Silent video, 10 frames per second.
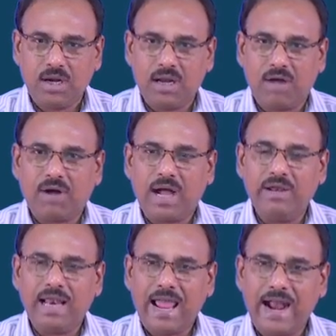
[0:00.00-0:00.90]
Now, I
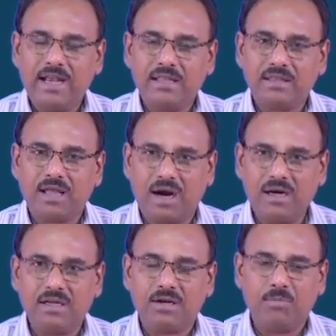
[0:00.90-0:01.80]
will add a
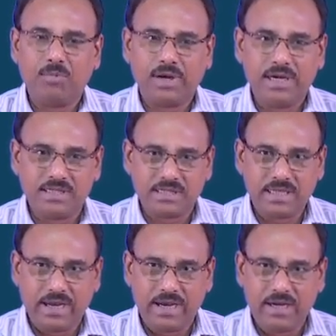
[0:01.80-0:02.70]
third component
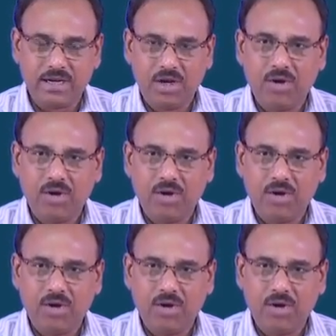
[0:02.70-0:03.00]
z